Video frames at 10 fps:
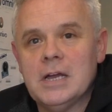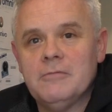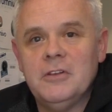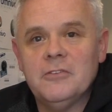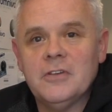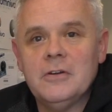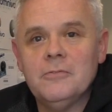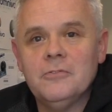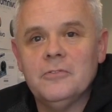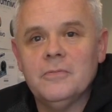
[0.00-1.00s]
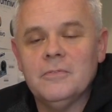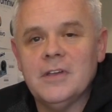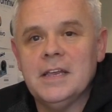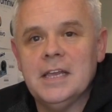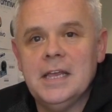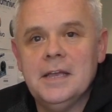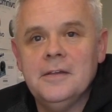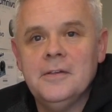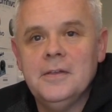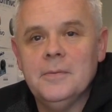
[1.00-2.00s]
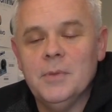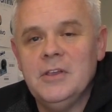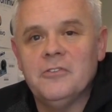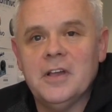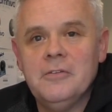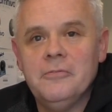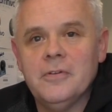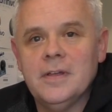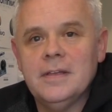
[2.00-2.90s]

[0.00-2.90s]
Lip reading: after yourselves, take care, be safe,